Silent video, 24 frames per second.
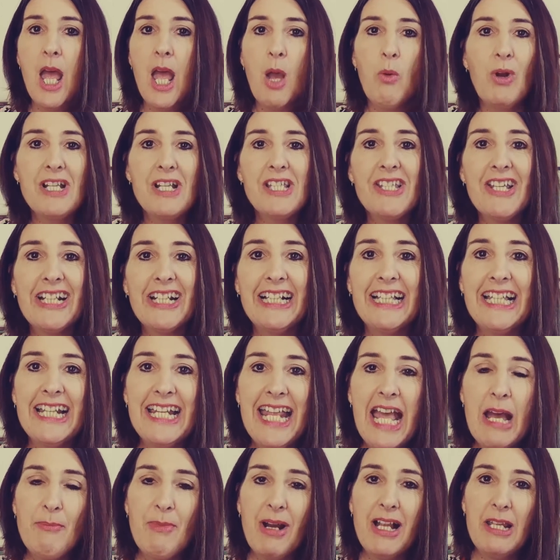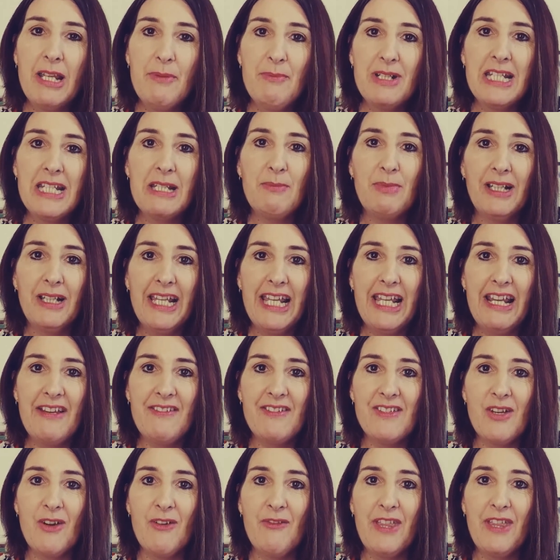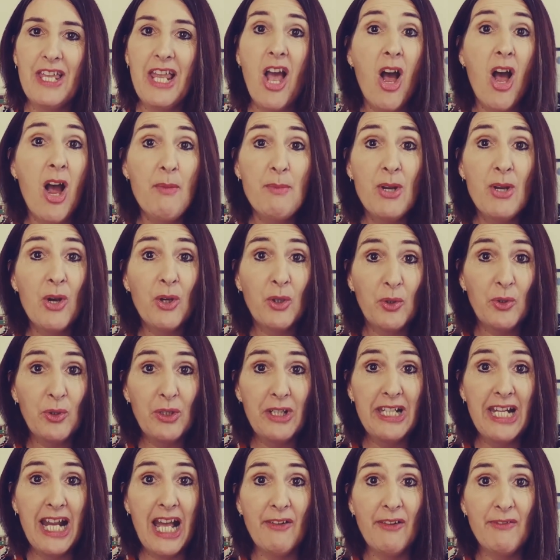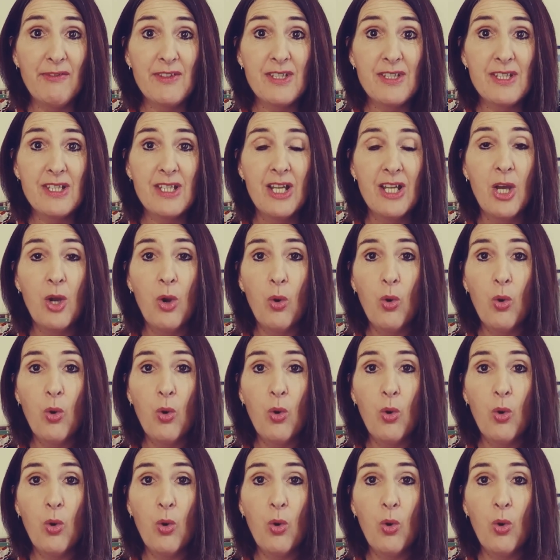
And once I cleared out my limiting beliefs of the I'm not good enoughs,